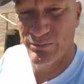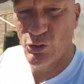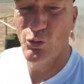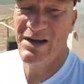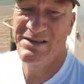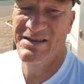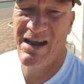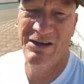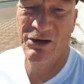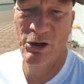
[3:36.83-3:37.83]
pullbacks
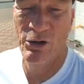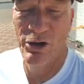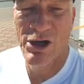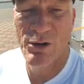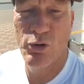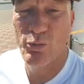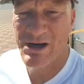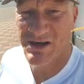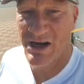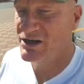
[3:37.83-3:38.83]
can occur,
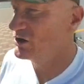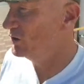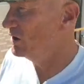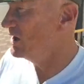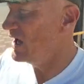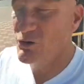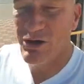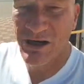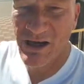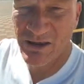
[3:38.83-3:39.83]
and
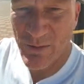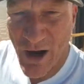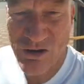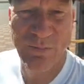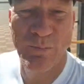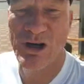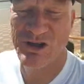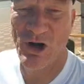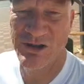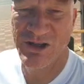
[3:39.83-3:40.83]
you're going to get the most bullish
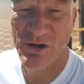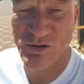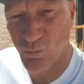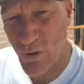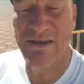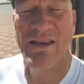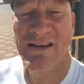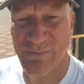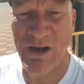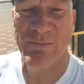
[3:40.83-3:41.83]
articles when there's
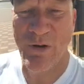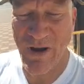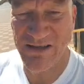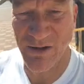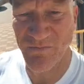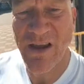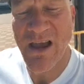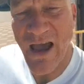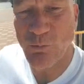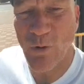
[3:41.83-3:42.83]
big momentum.
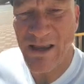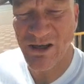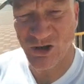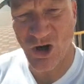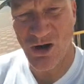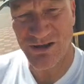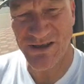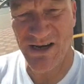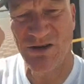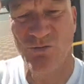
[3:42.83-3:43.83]
And when the chart is
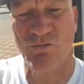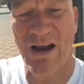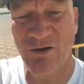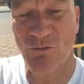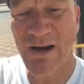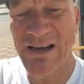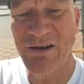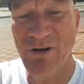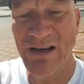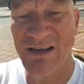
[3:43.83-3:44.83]
actually running
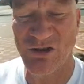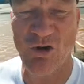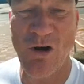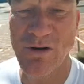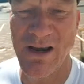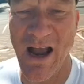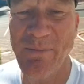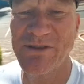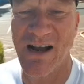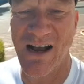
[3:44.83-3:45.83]
really strongly
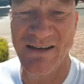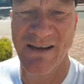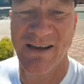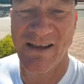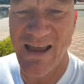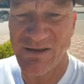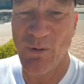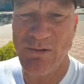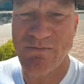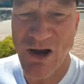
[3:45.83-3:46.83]
upside, that's
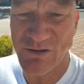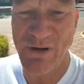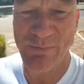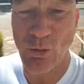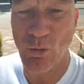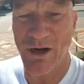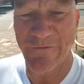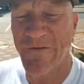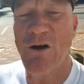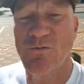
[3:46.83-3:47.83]
when most people want to
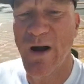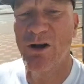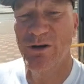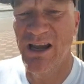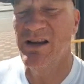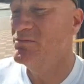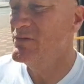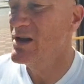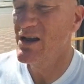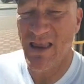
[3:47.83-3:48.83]
FOMO in.
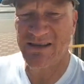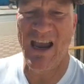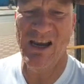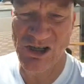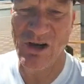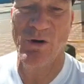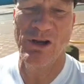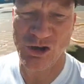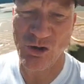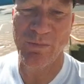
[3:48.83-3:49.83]
That's actually when
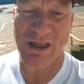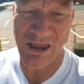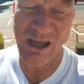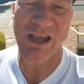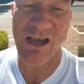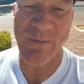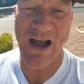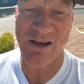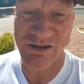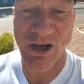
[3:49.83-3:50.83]
you should be thinking
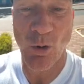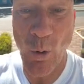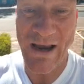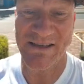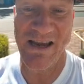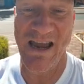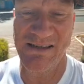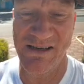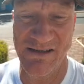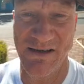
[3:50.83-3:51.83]
about where's the exit.